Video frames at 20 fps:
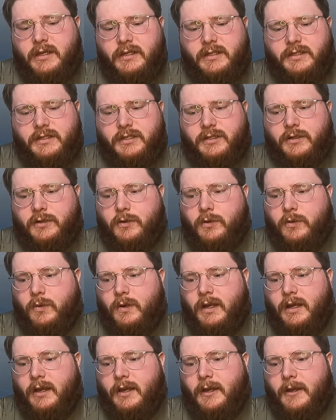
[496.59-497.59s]

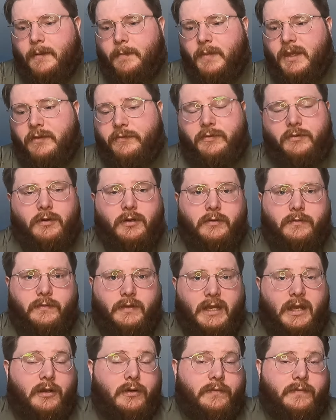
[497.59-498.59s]
So if you're
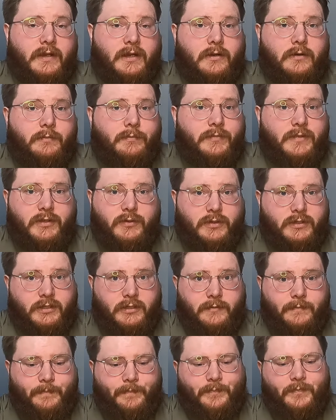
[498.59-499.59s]
out of air, you're
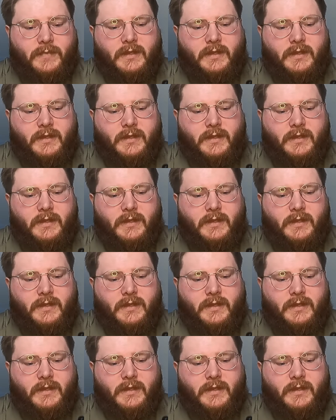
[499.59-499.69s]
done.